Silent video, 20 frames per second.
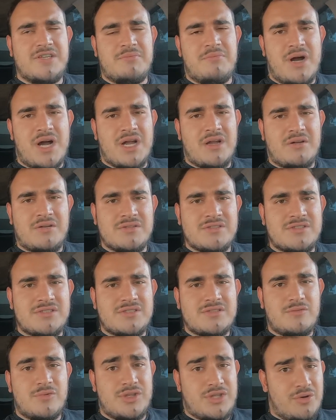
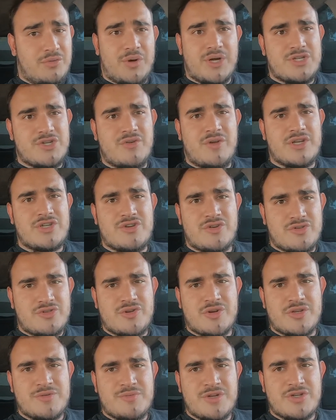miles with the original engine and
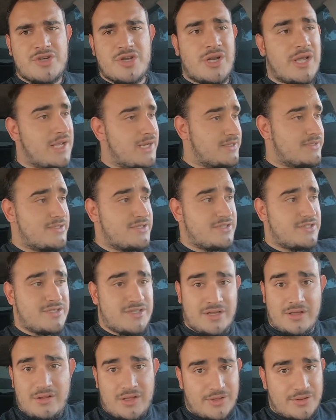transmission, and it's
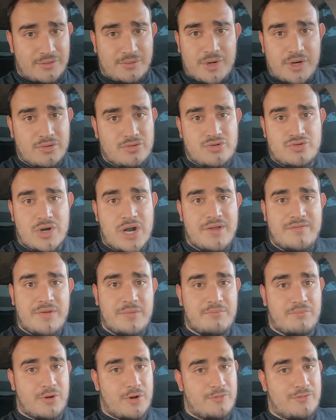still on the road, driving
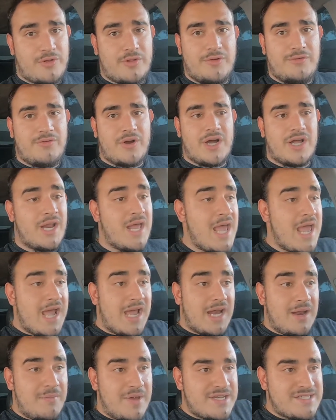perfectly fine.
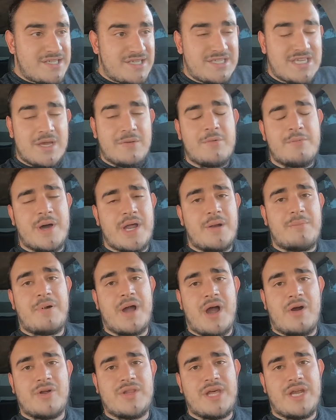And it makes the same amount of
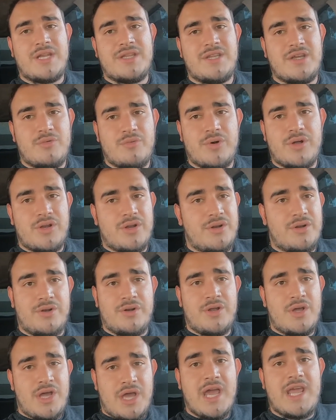power that it did
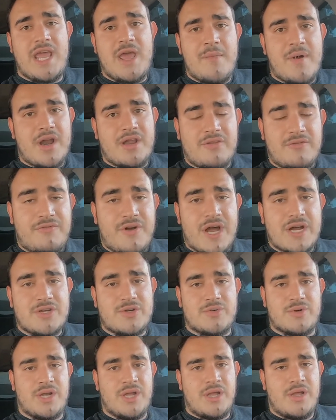when it came out of the
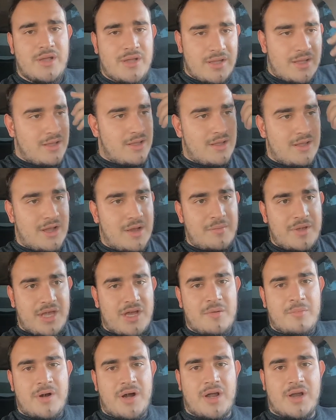factory. I mean,
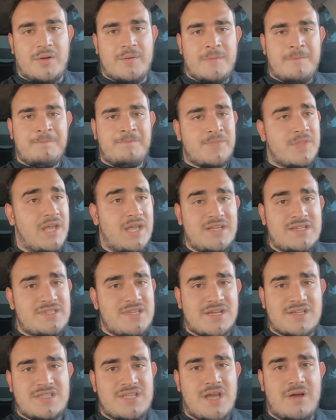come on. The
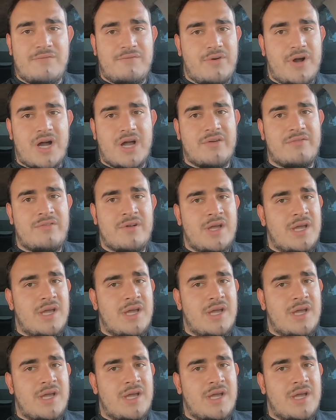E60 M5,